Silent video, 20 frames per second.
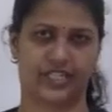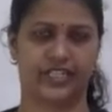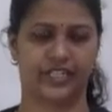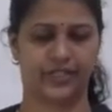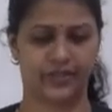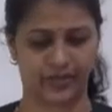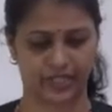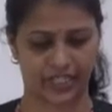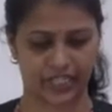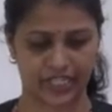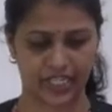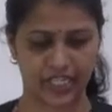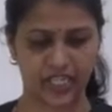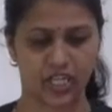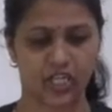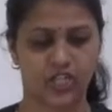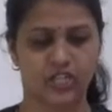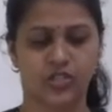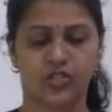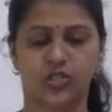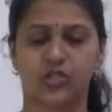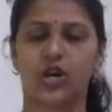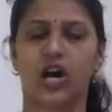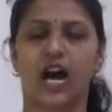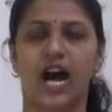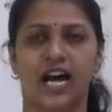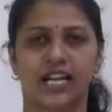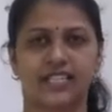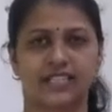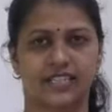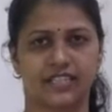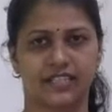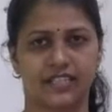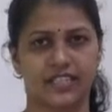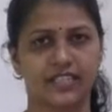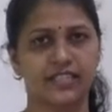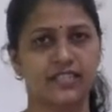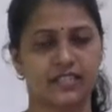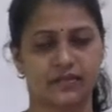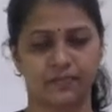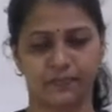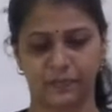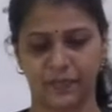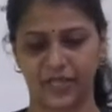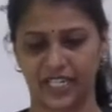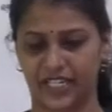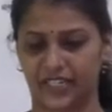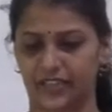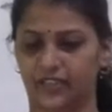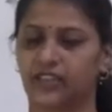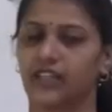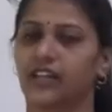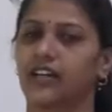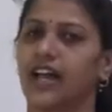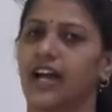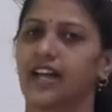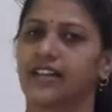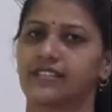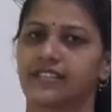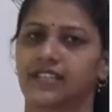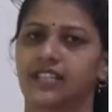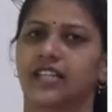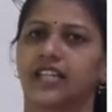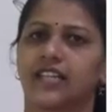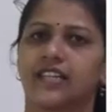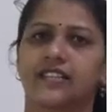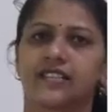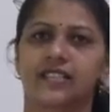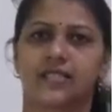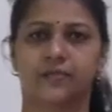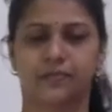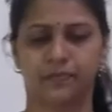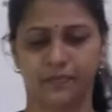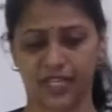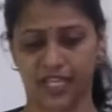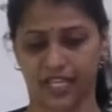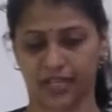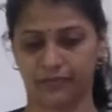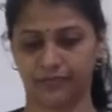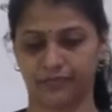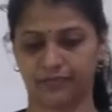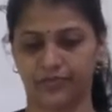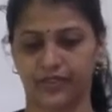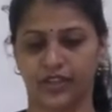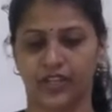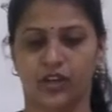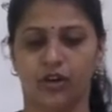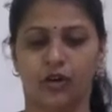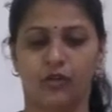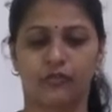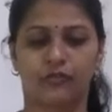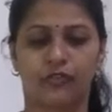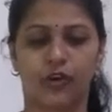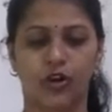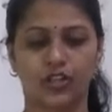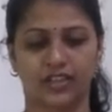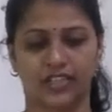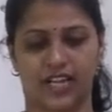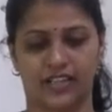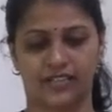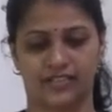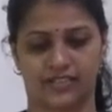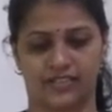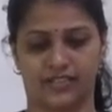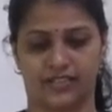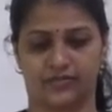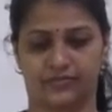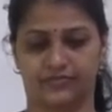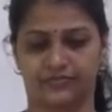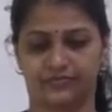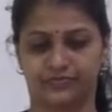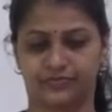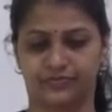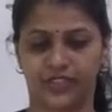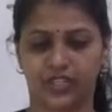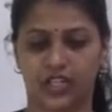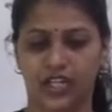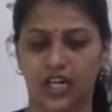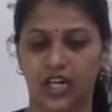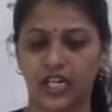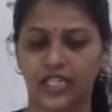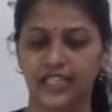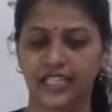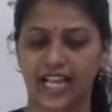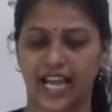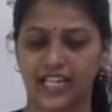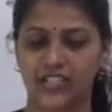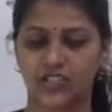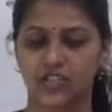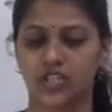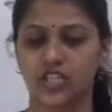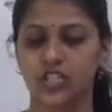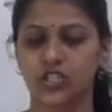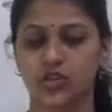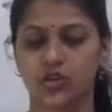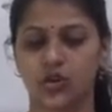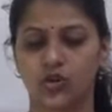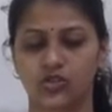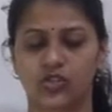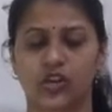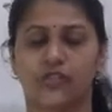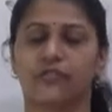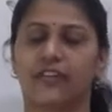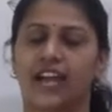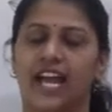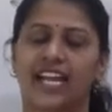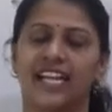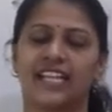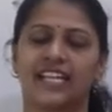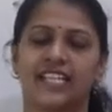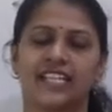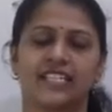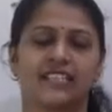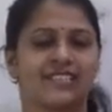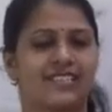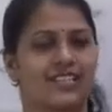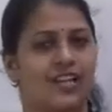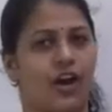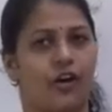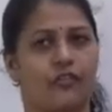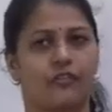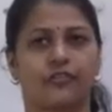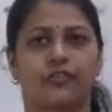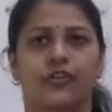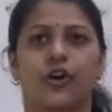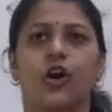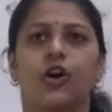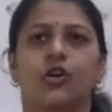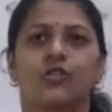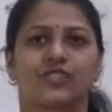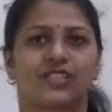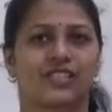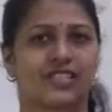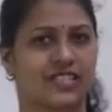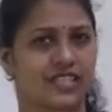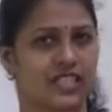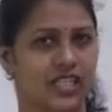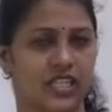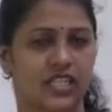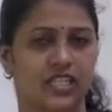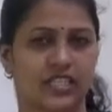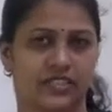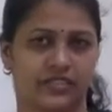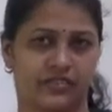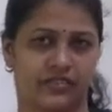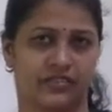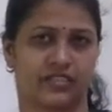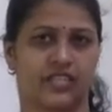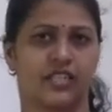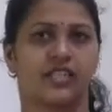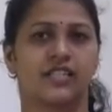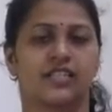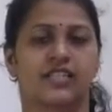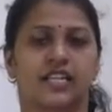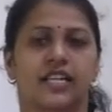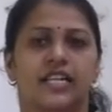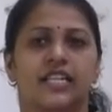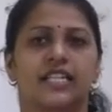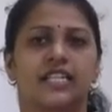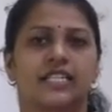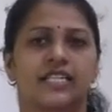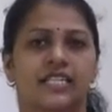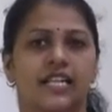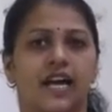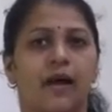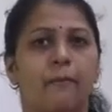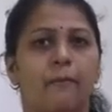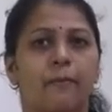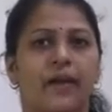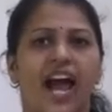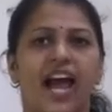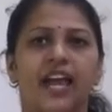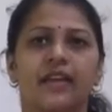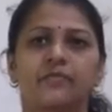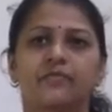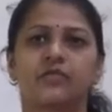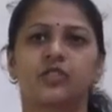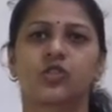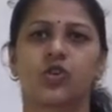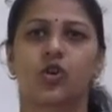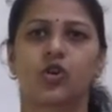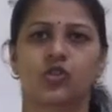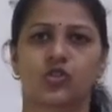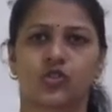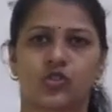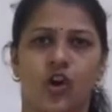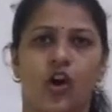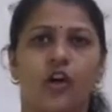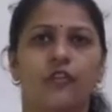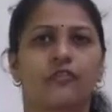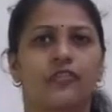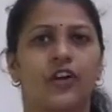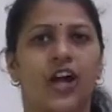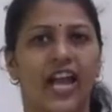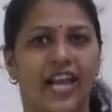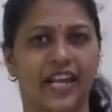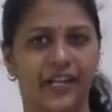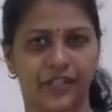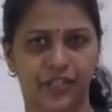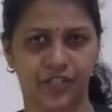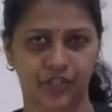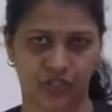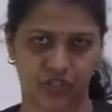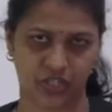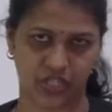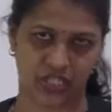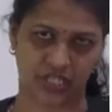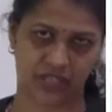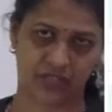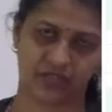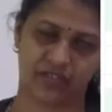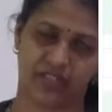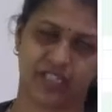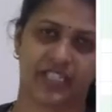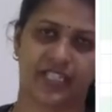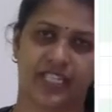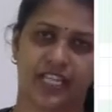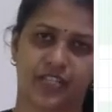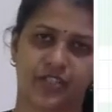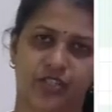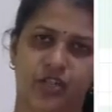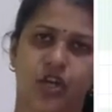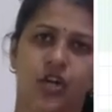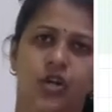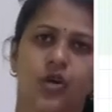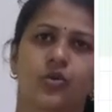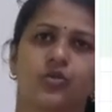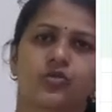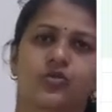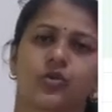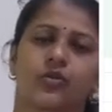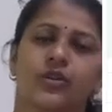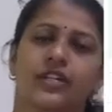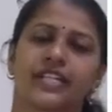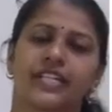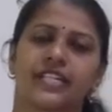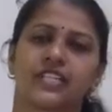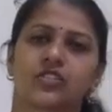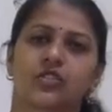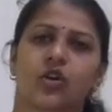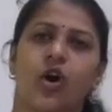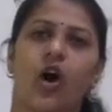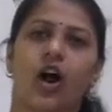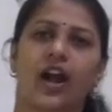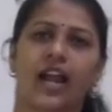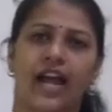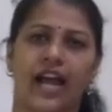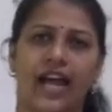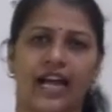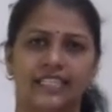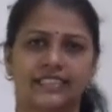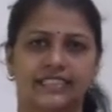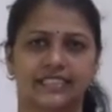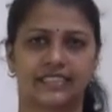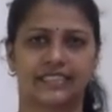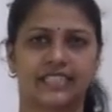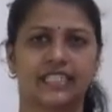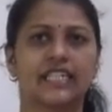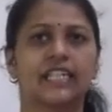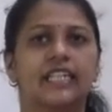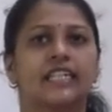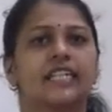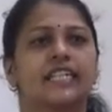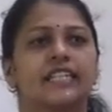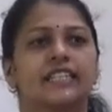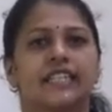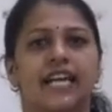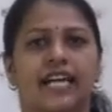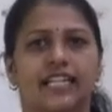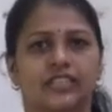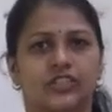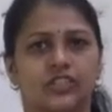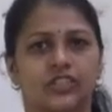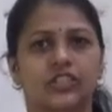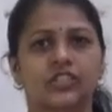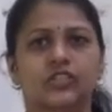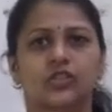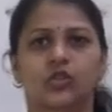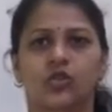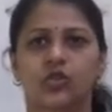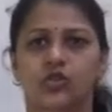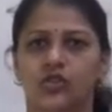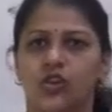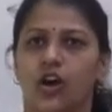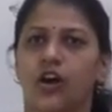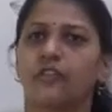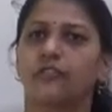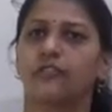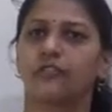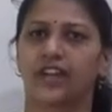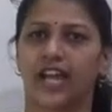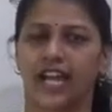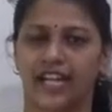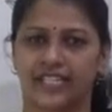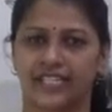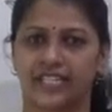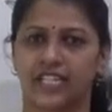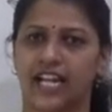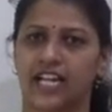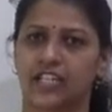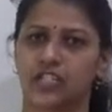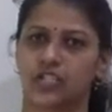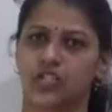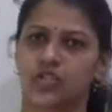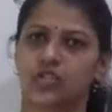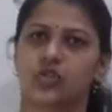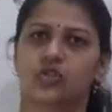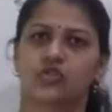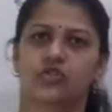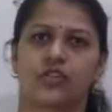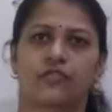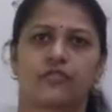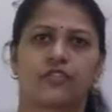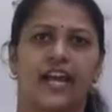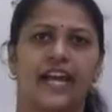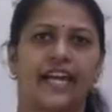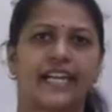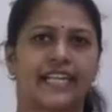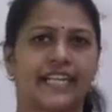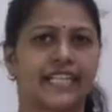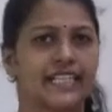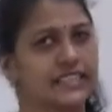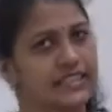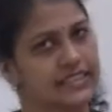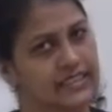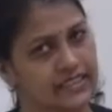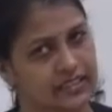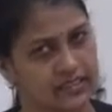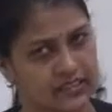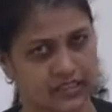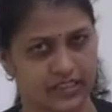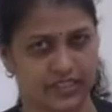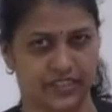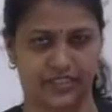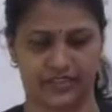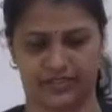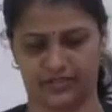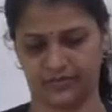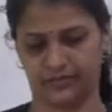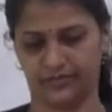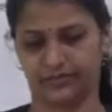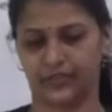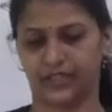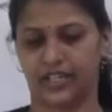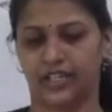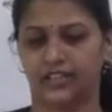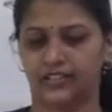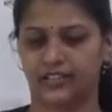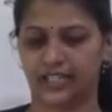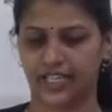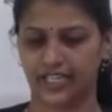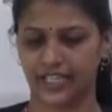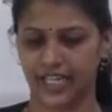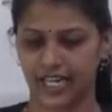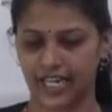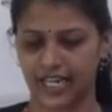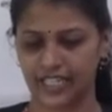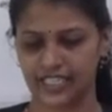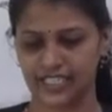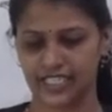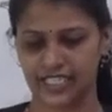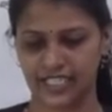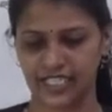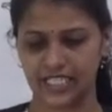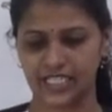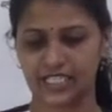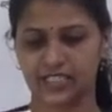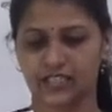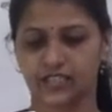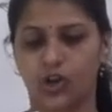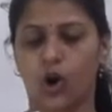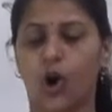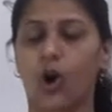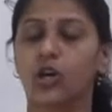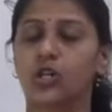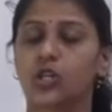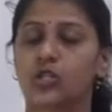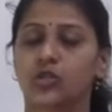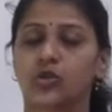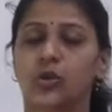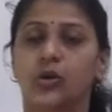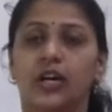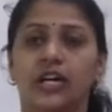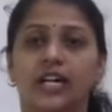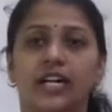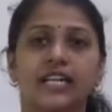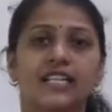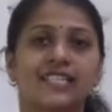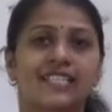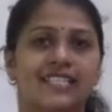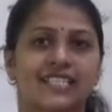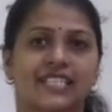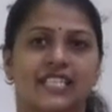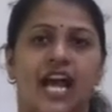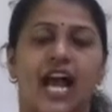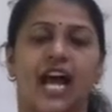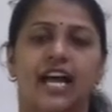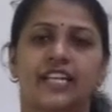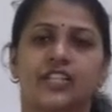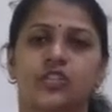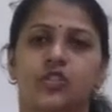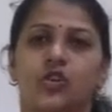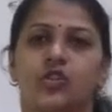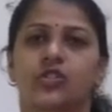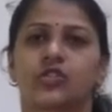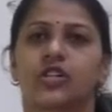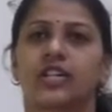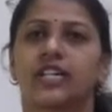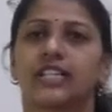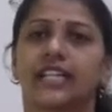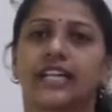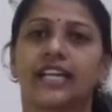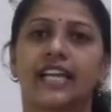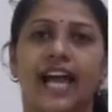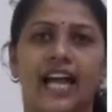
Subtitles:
Are you getting? So answer is B. Third answer is B. Fourth answer, a natural source of light is, of course, sun. Sun is the prime source of energy. Yes or no? So it is called as the natural source of light. The natural source of light is sun. Then the next is, also a star is also the